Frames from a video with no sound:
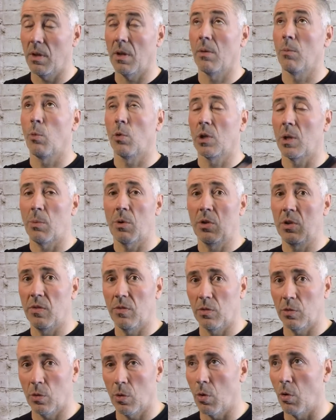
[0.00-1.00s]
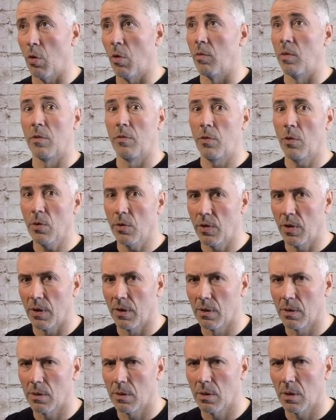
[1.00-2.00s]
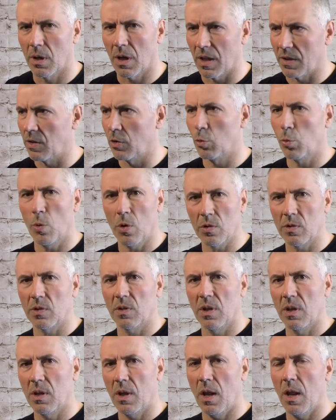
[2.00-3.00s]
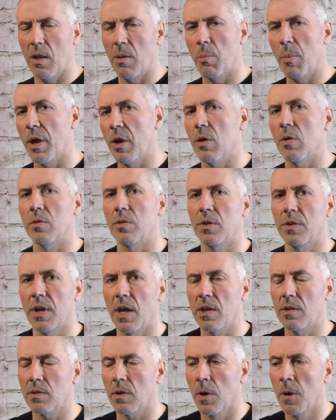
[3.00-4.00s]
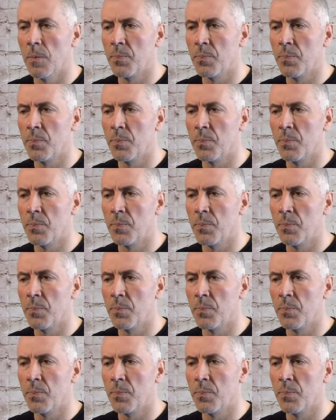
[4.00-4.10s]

What about if it's go over 40, as it was in many of the days?